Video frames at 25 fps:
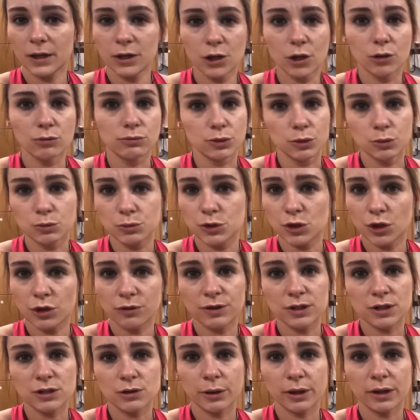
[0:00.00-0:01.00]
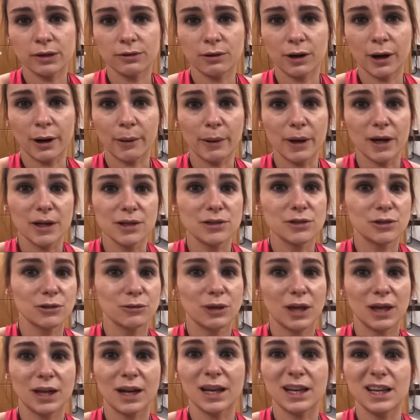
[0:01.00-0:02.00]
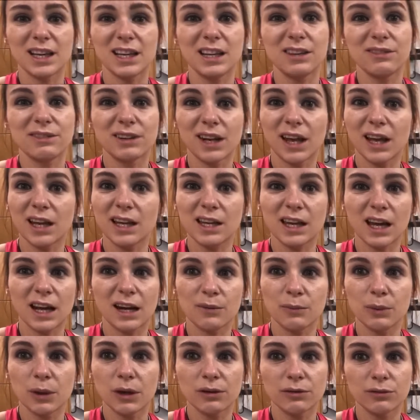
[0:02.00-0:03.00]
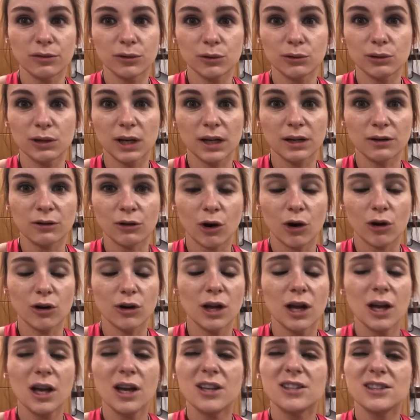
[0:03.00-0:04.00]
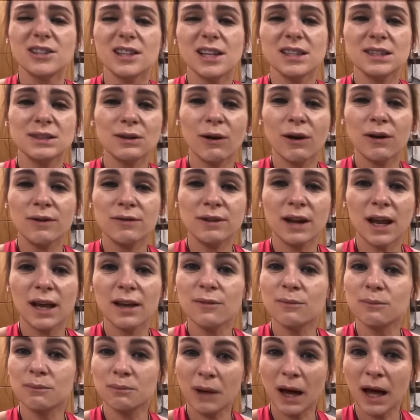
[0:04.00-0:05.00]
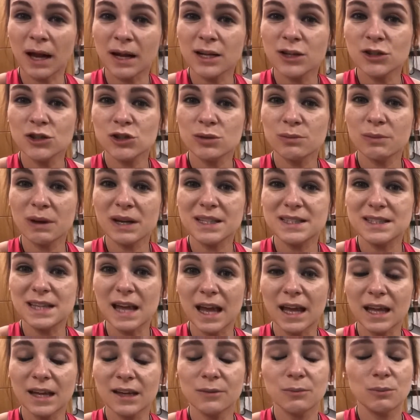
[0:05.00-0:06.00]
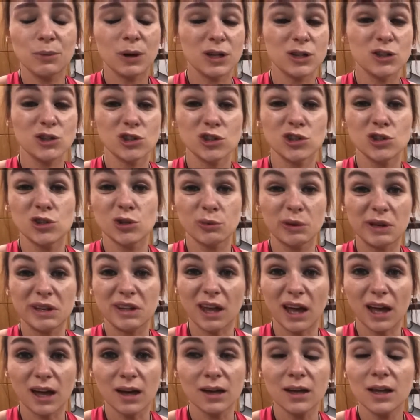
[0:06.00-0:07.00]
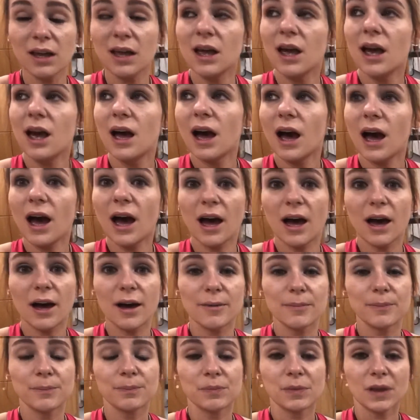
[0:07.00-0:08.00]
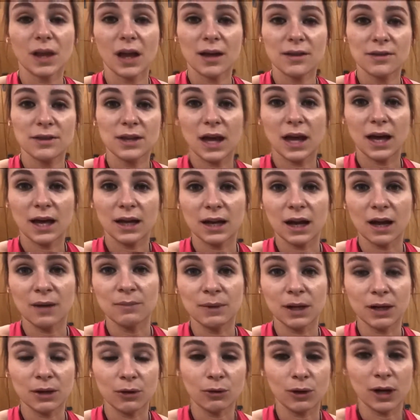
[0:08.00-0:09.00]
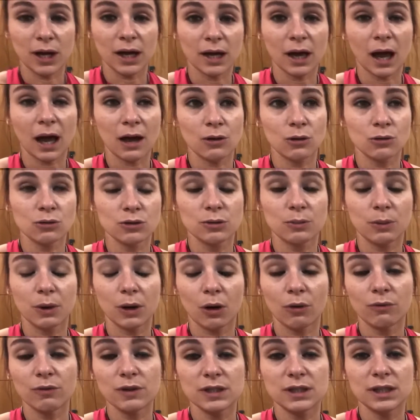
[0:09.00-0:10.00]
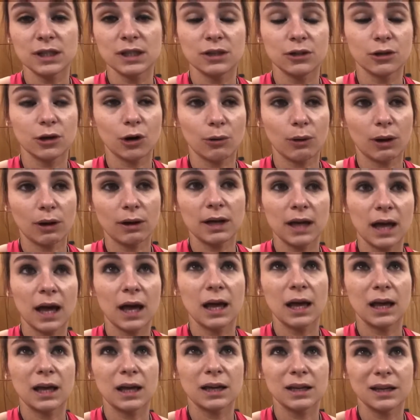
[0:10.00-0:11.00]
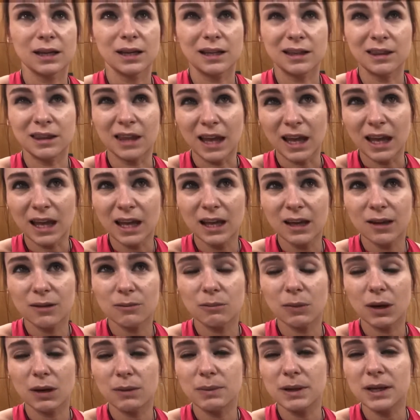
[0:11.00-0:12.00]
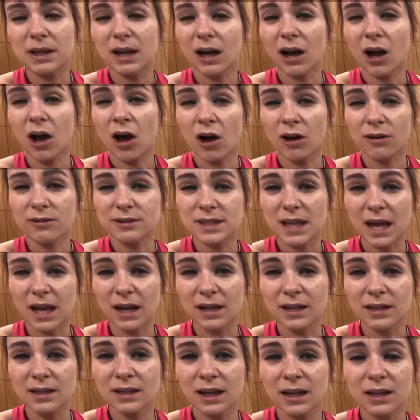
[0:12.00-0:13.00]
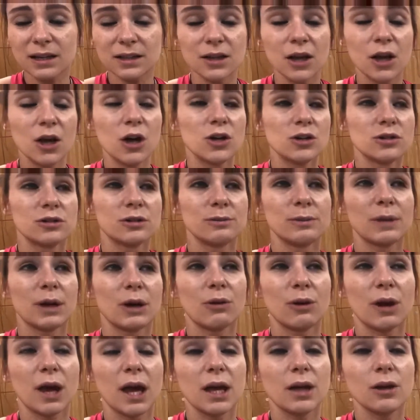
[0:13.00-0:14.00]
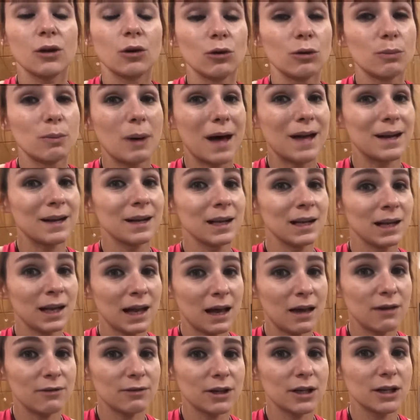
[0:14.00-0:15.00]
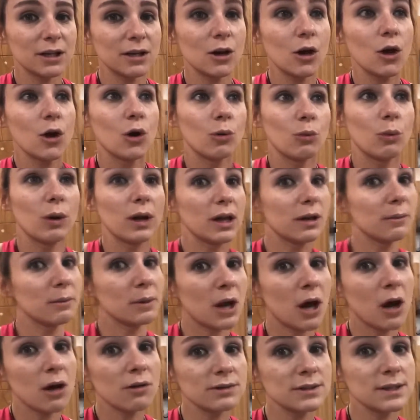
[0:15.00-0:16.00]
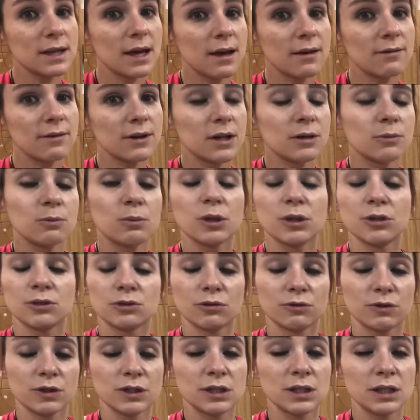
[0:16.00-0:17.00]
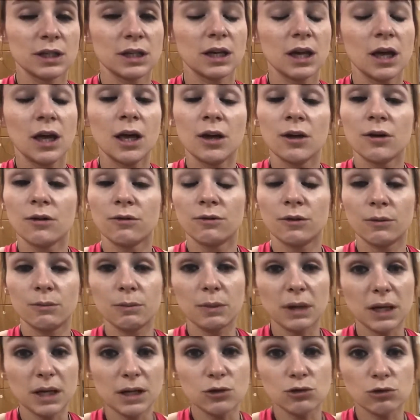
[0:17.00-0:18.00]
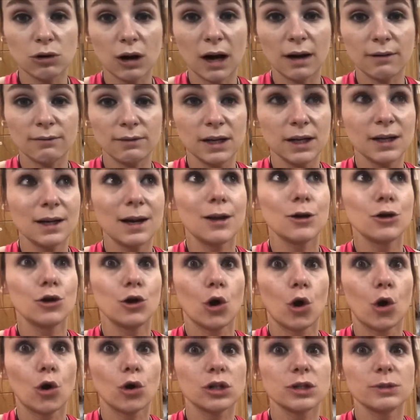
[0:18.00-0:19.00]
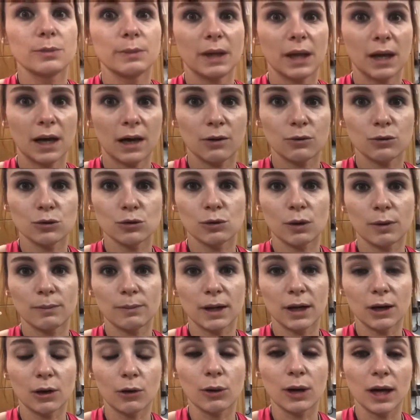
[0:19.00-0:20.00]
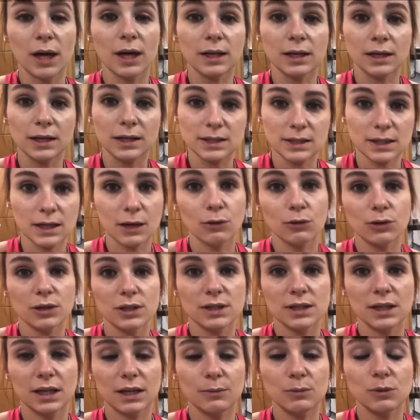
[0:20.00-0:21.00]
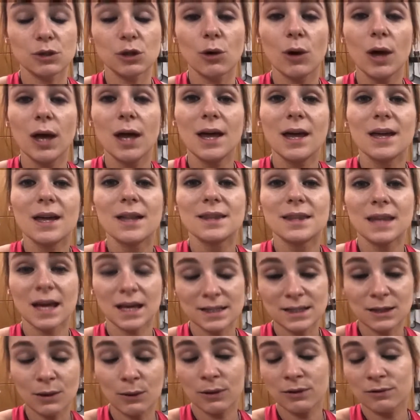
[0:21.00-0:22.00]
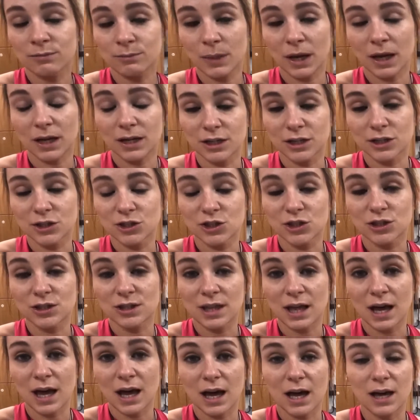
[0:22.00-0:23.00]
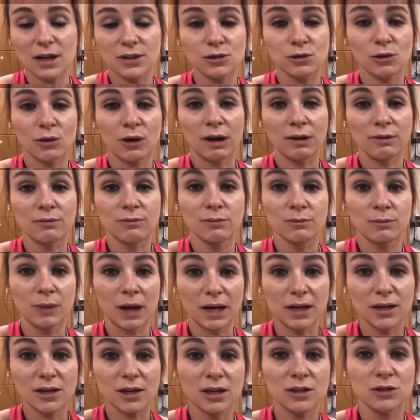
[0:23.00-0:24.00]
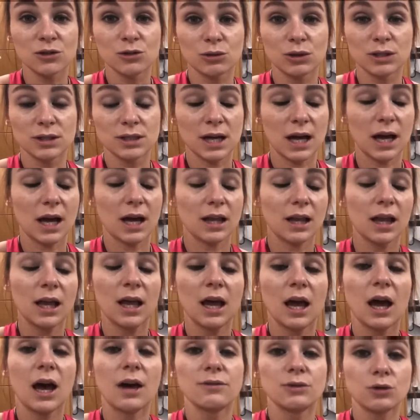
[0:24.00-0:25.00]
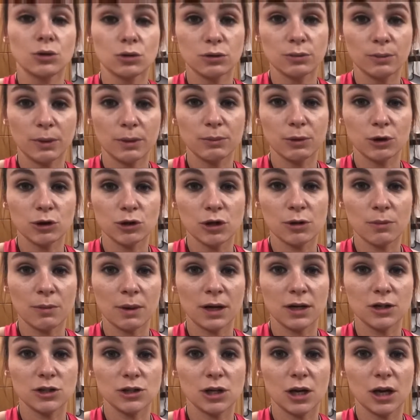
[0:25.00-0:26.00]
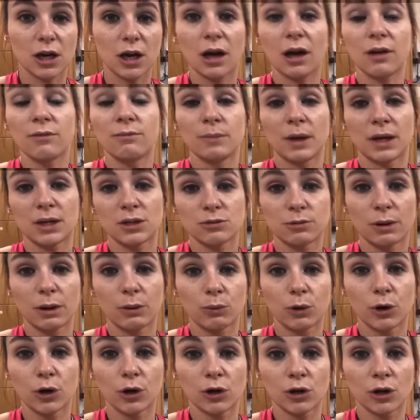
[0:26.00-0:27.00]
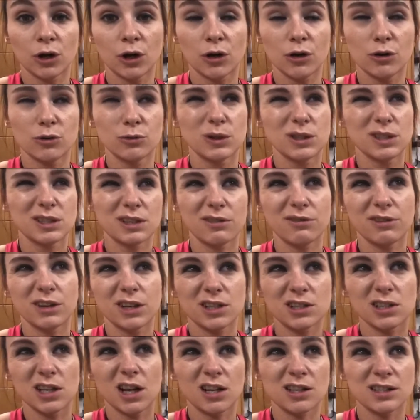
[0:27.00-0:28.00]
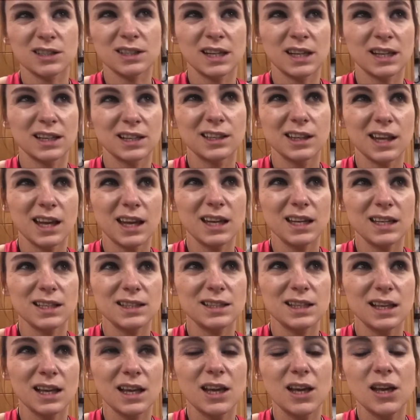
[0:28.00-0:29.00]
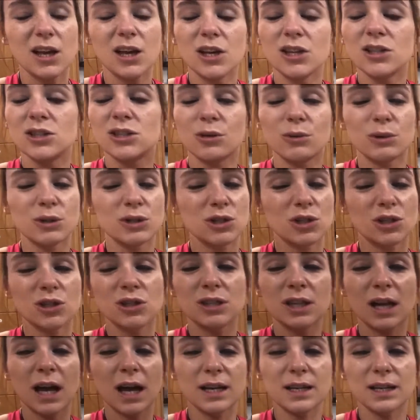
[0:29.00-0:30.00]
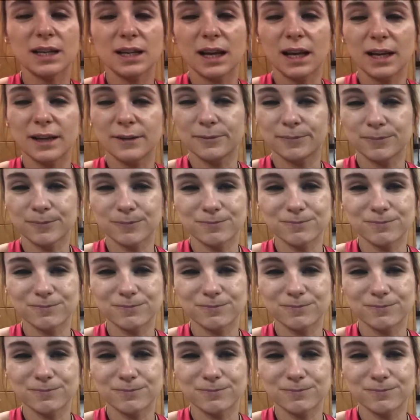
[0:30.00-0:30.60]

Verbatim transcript: you know, room service 24 hours. So then I can even like get a bit of food later on. So that's how I've like managed my day by just doing that. Um, and then I'm like, okay, I go to bed. Obviously, you know, I'll get they maybe like half 10 at night so i'm like okay go to bed at 11 wake up at half 7 because obviously for me traveling knocks me out so i'm like okay need to get all the sleep so that's how i've managed that so i've managed as you can tell i've talked to my project manager i've managed my workload because i finished last night at 8 so it's just kind of like